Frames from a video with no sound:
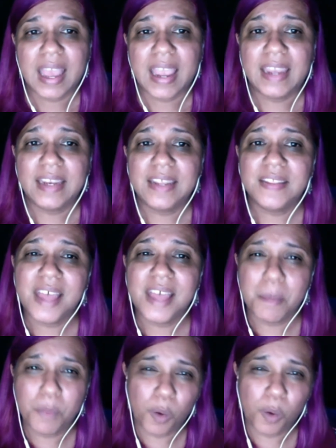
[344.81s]
And in
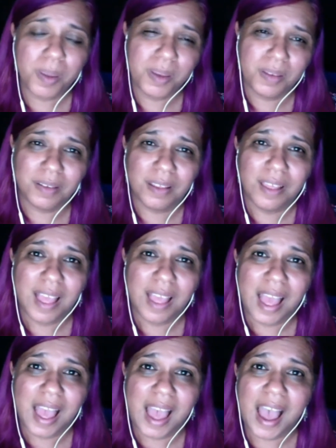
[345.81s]
that moment,
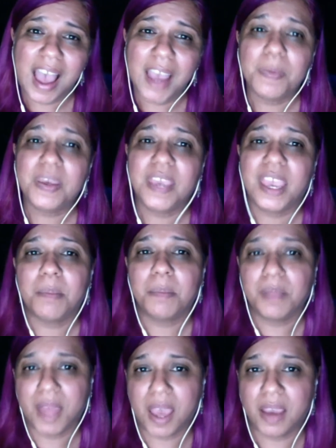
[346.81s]
I became
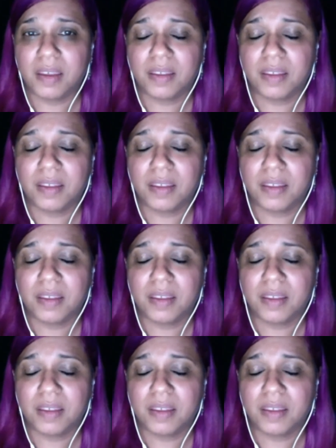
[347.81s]
black.